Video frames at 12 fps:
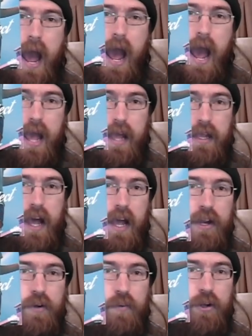I
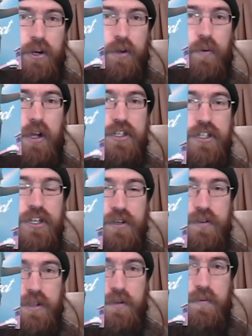kind of want to
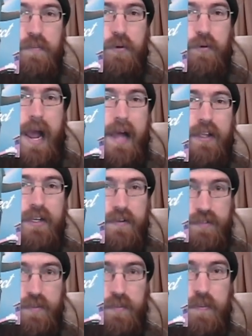question the morality
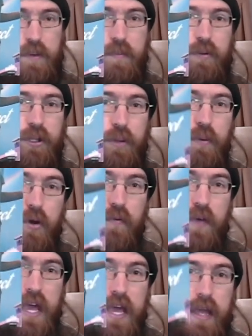of some of the people in the
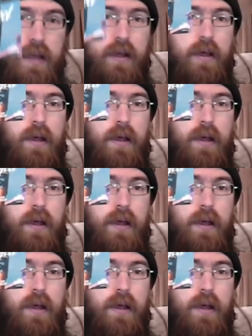movie,